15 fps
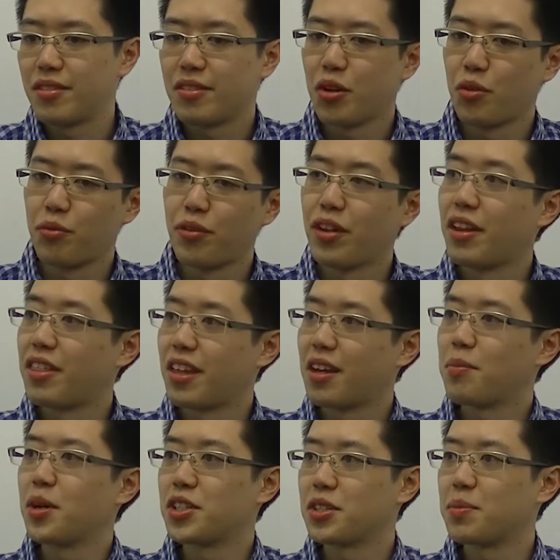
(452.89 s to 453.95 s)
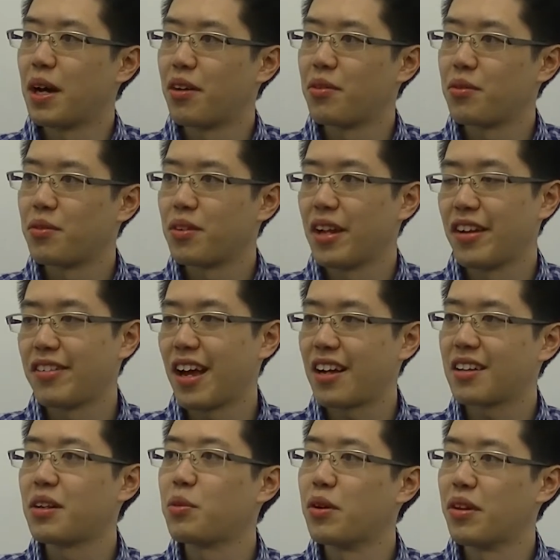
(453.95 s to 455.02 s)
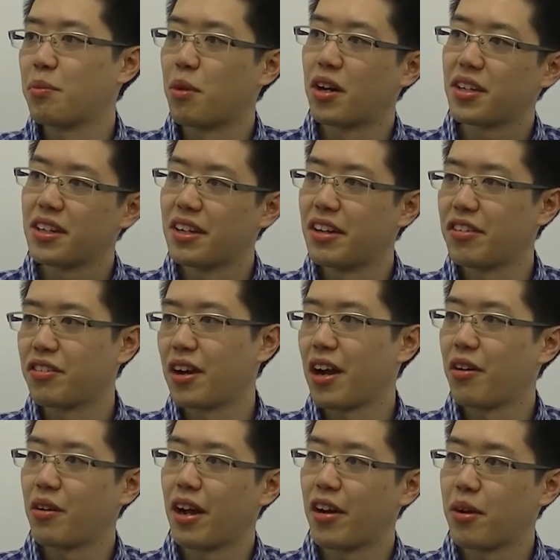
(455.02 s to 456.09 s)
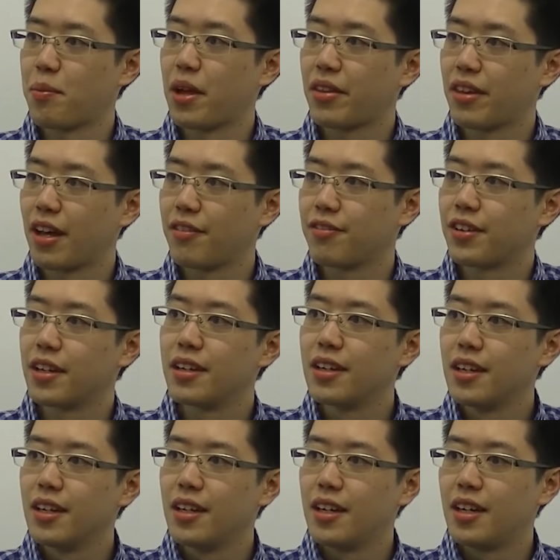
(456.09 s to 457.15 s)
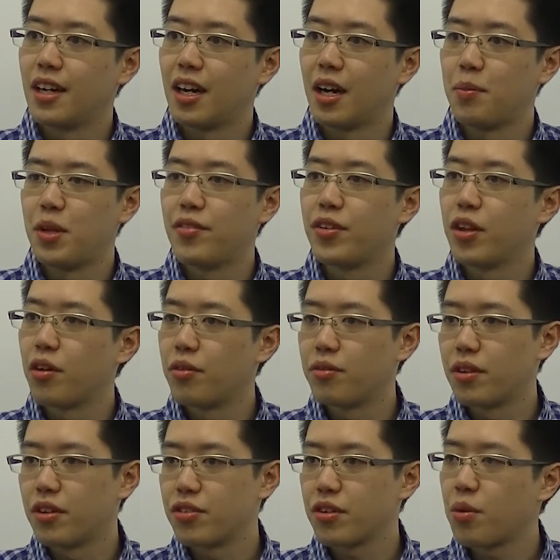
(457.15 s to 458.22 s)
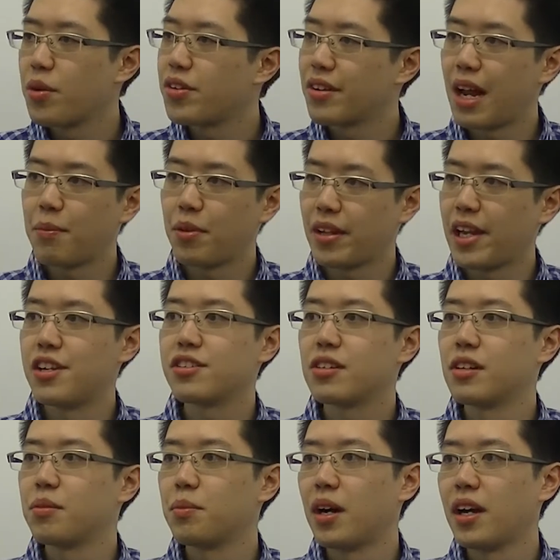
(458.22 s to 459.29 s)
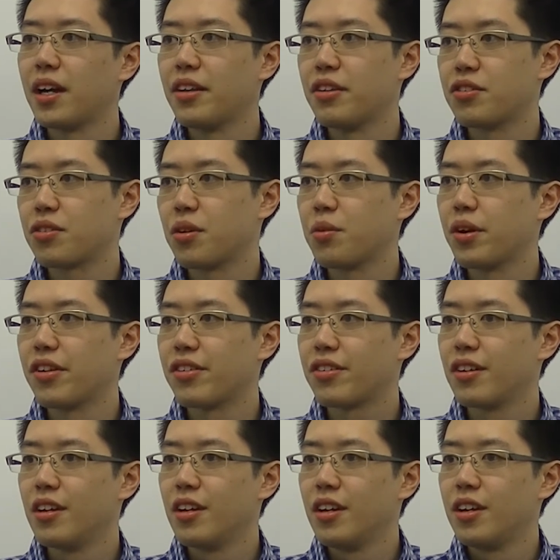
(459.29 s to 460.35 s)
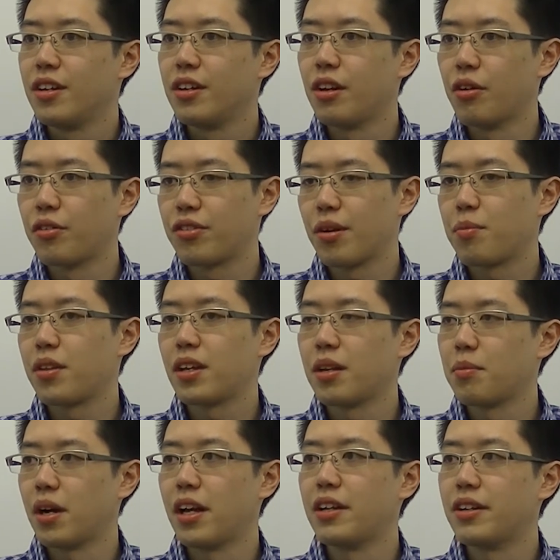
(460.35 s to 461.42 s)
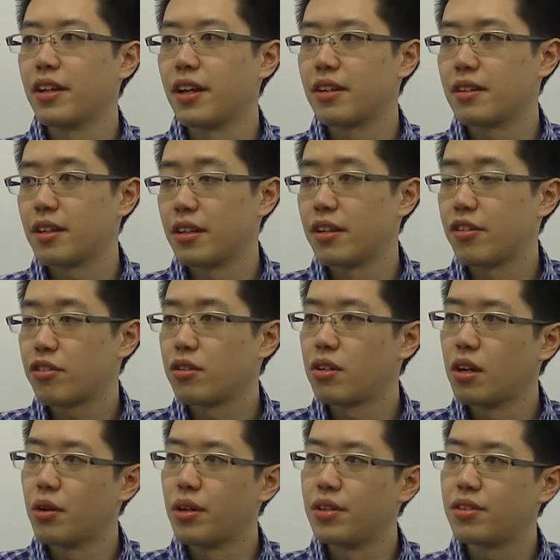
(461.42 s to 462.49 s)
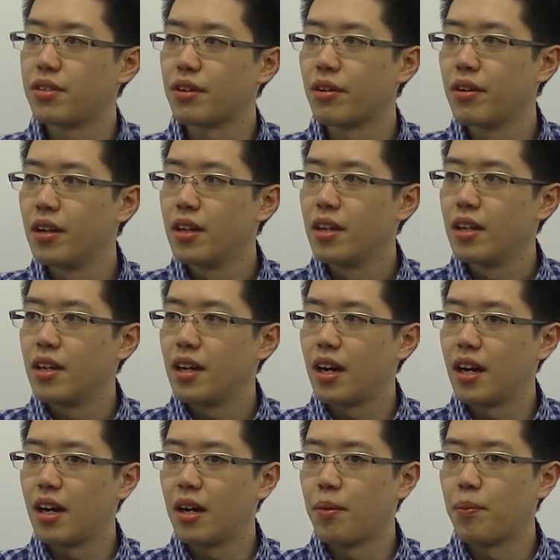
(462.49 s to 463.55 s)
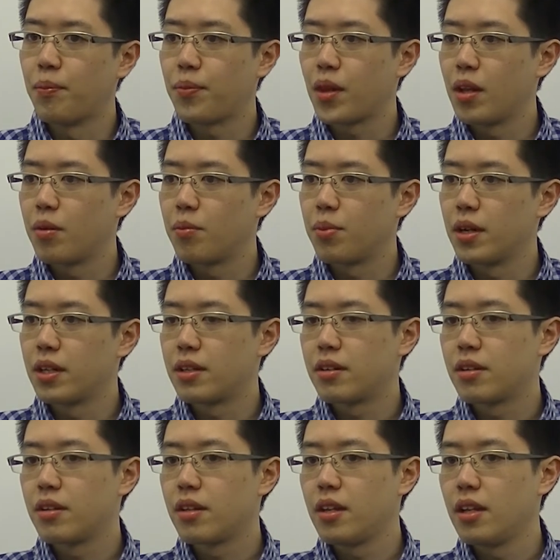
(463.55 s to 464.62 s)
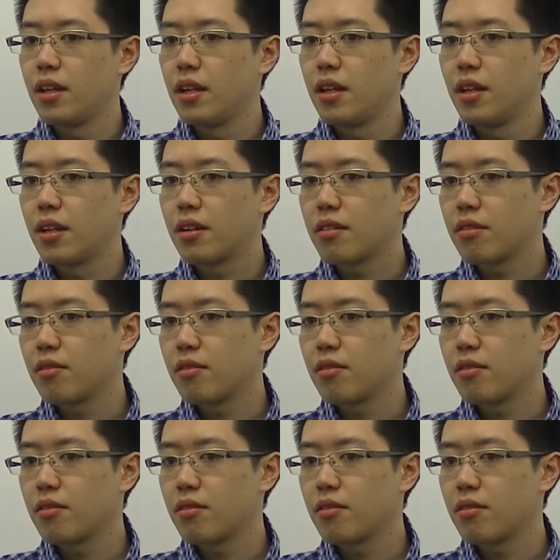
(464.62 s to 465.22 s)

don't really think much about exactly where the market is or how to make that fit. Even though there's always an application in mind, there's always something in mind that this could go into. But the